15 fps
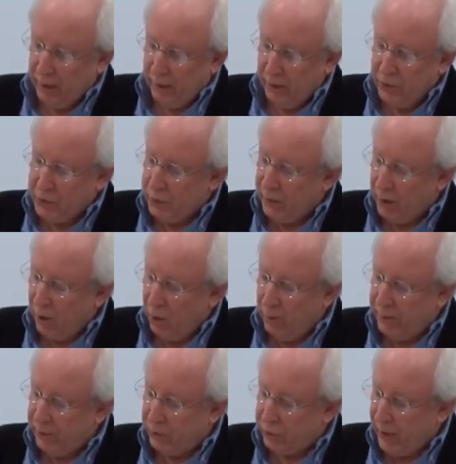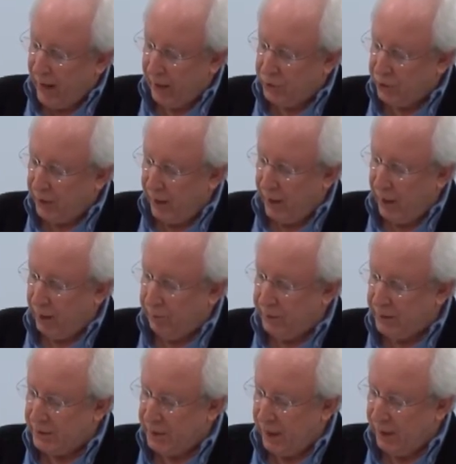into an open trash can
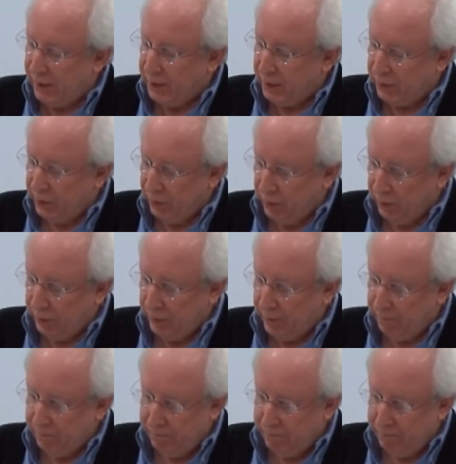beside the curb.